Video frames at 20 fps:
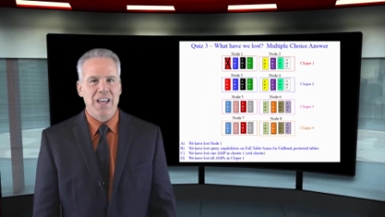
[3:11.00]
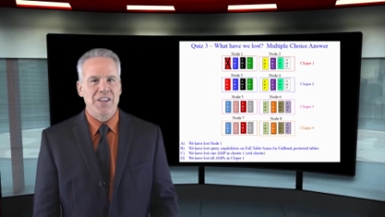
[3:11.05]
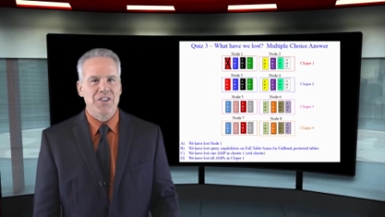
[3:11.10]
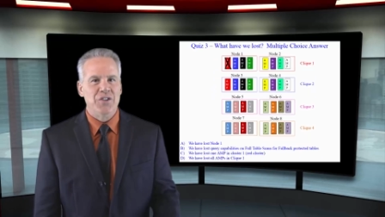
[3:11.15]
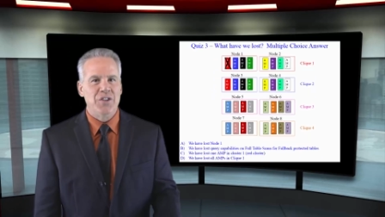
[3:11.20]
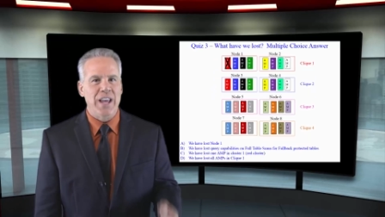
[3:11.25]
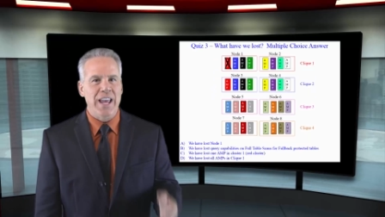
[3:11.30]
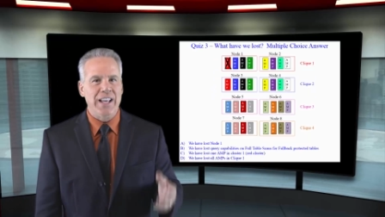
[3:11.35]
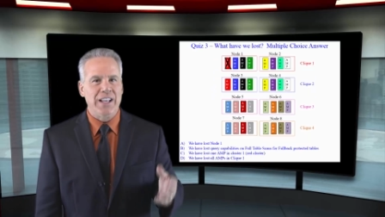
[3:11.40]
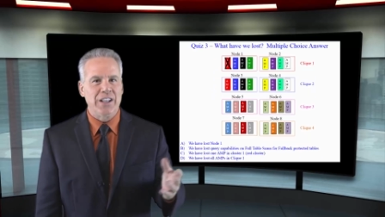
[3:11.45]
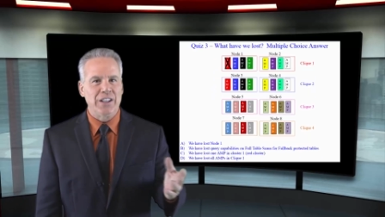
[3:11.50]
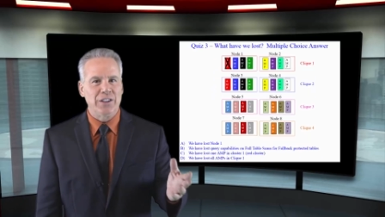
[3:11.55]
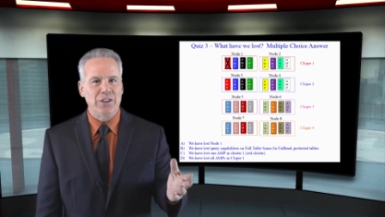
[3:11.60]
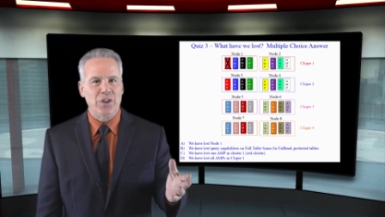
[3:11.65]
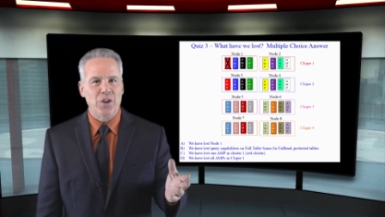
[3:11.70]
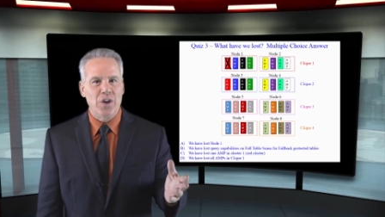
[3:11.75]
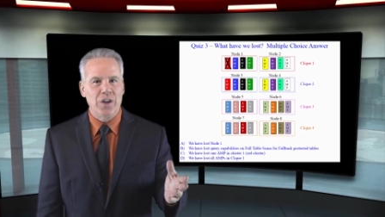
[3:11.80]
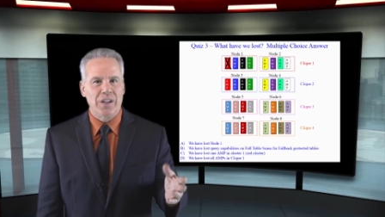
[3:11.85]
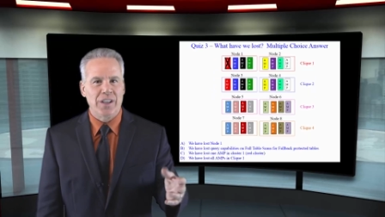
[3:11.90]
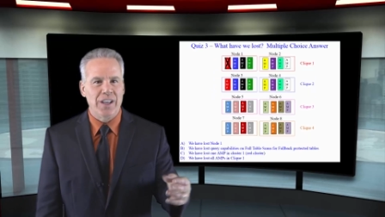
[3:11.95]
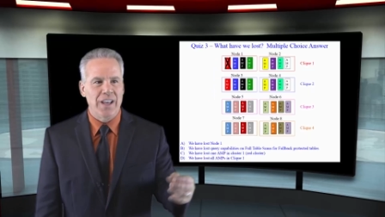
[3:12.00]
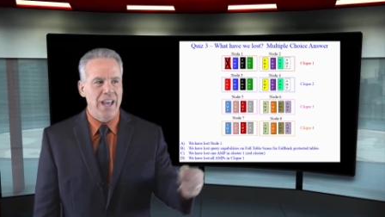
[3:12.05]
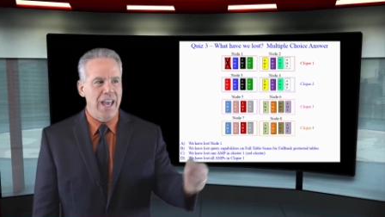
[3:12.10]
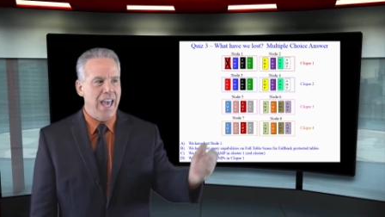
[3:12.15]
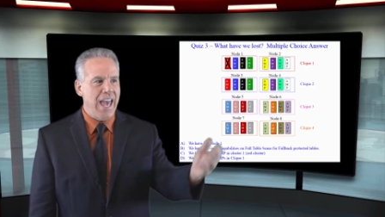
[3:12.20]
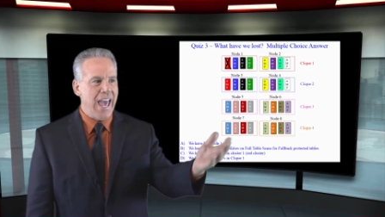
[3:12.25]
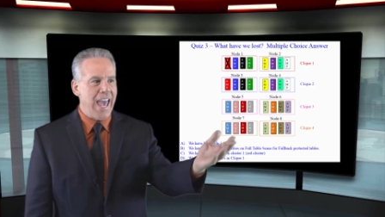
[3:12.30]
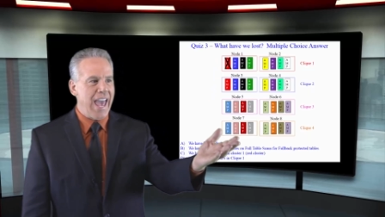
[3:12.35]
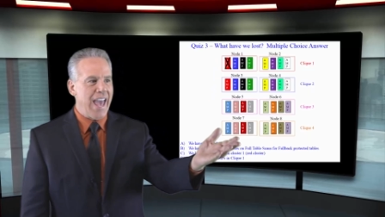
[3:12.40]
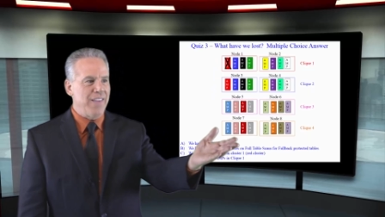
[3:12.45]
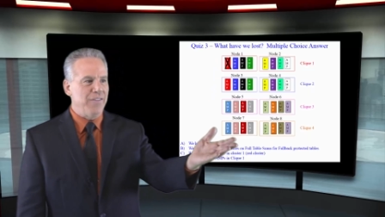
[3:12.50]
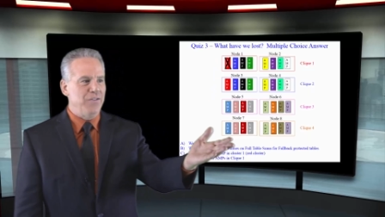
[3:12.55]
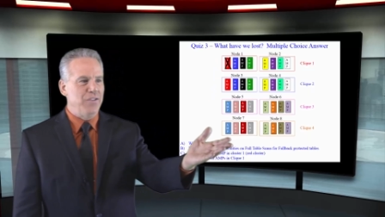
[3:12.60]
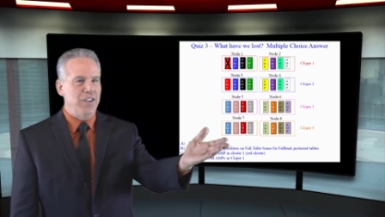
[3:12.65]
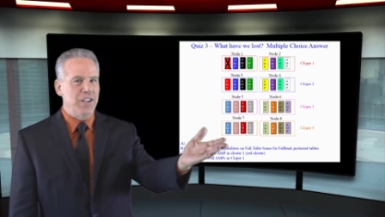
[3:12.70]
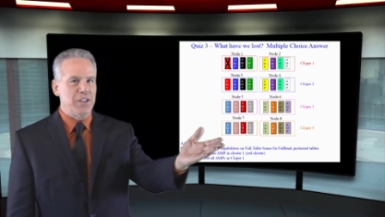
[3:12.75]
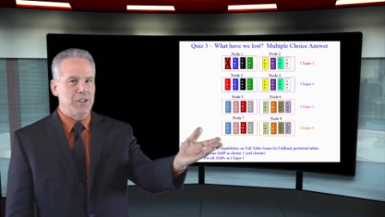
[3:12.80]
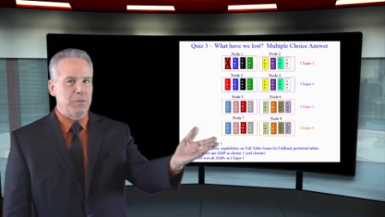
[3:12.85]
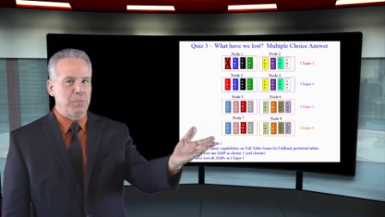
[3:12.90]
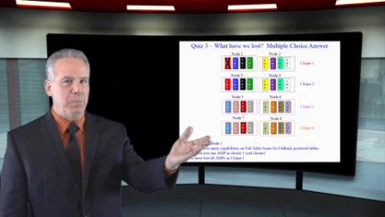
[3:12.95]
Take a look at
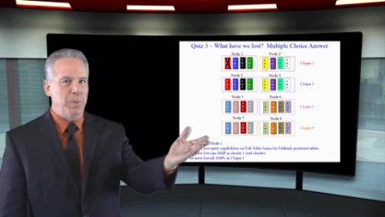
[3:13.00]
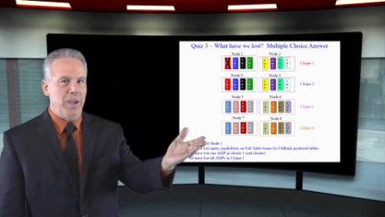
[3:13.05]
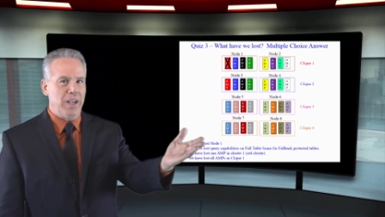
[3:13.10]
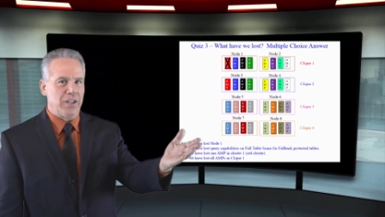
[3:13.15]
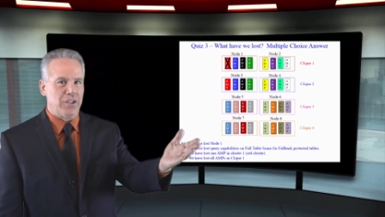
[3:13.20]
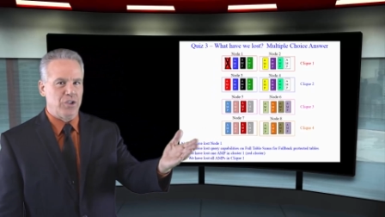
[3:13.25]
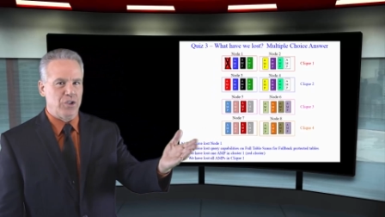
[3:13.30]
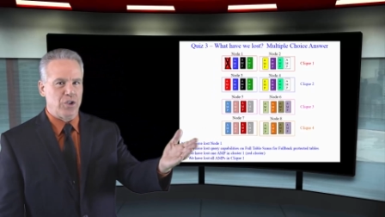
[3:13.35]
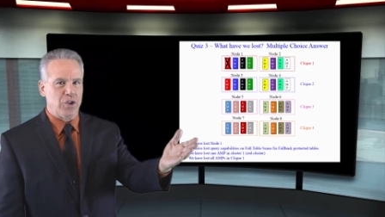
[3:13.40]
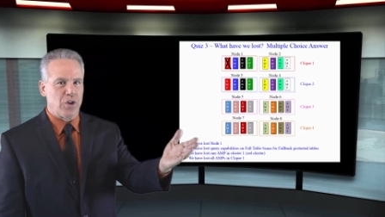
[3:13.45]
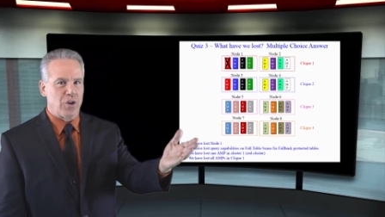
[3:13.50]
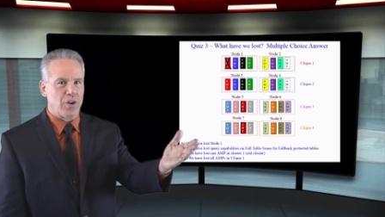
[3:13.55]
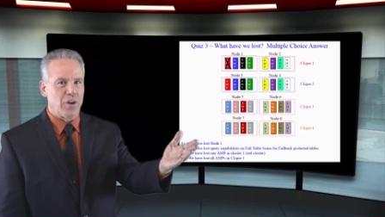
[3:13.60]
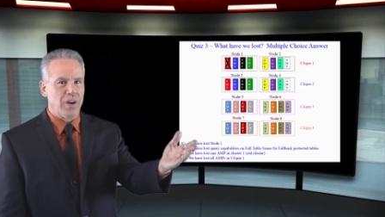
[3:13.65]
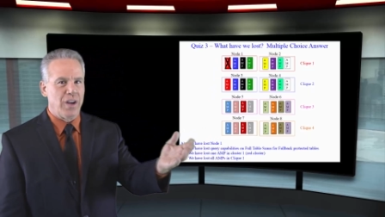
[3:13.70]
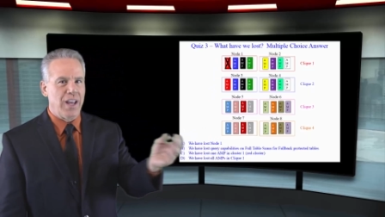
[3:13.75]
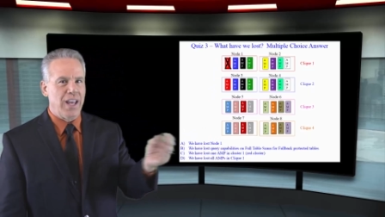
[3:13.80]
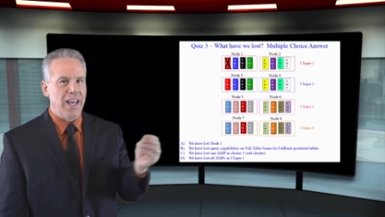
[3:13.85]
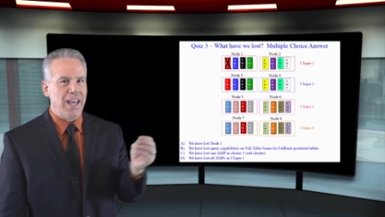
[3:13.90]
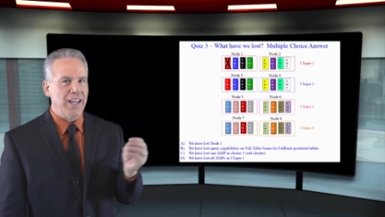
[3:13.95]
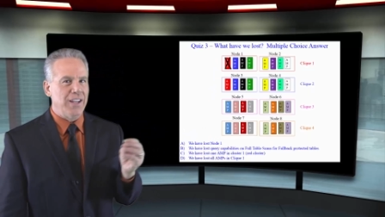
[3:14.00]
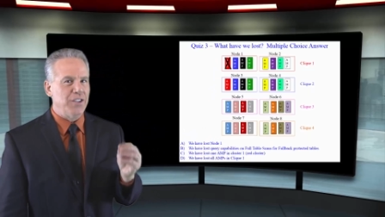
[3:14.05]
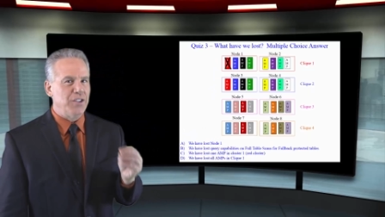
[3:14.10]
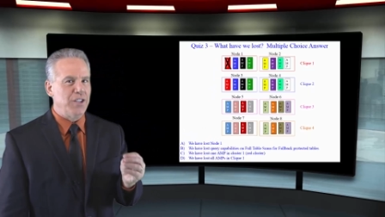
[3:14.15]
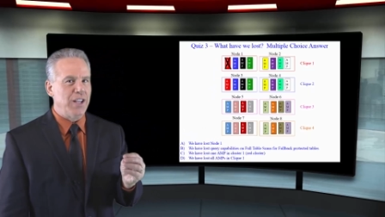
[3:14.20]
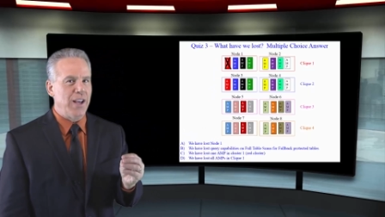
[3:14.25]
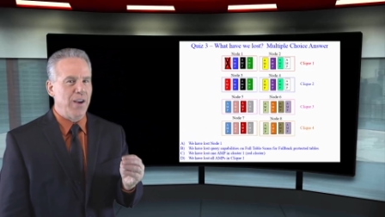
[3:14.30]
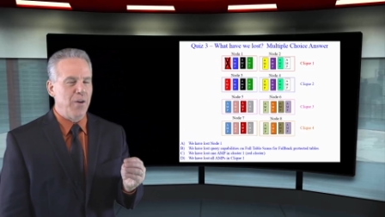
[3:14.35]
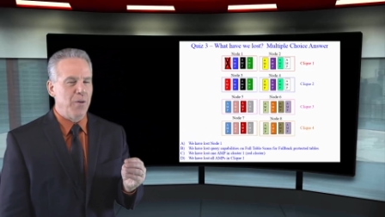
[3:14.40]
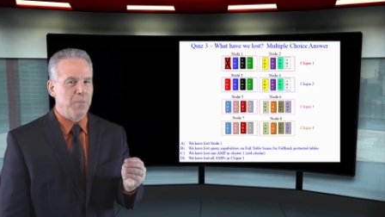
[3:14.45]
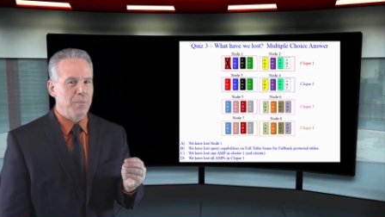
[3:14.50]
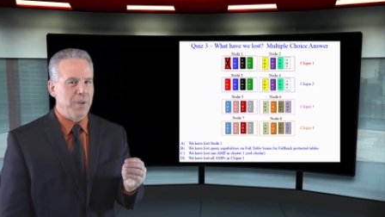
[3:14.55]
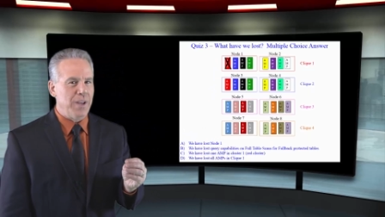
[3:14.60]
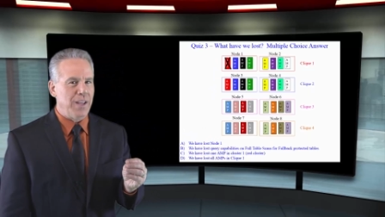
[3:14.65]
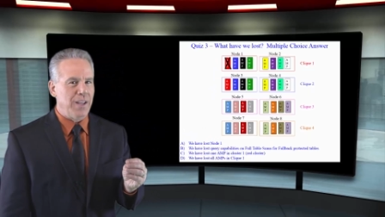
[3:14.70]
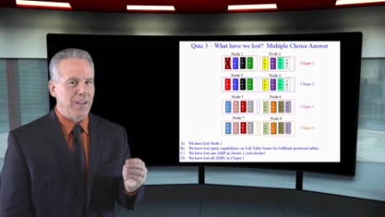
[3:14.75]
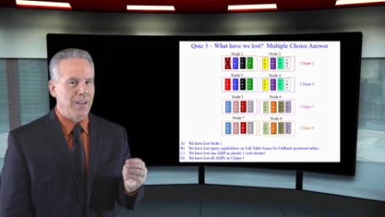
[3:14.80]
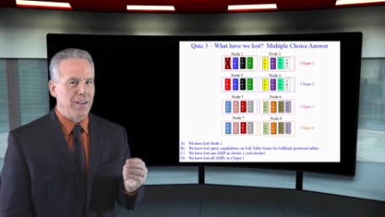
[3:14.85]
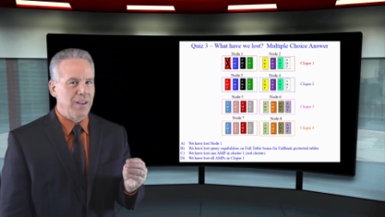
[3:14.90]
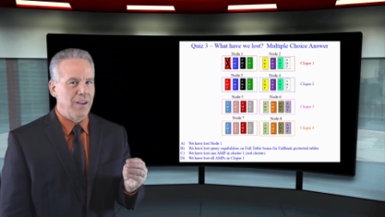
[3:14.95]
this picture and tell
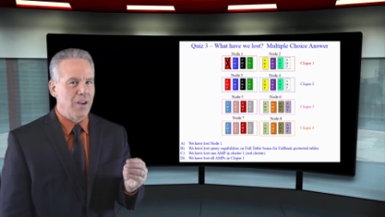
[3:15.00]
me